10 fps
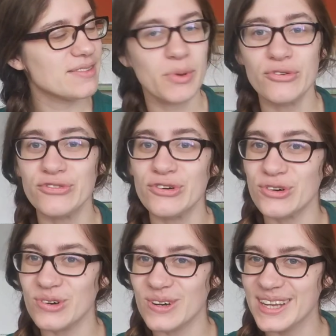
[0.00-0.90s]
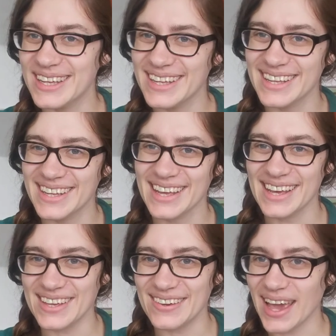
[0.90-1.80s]
before
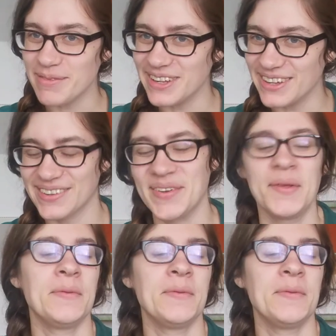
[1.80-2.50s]
you came along.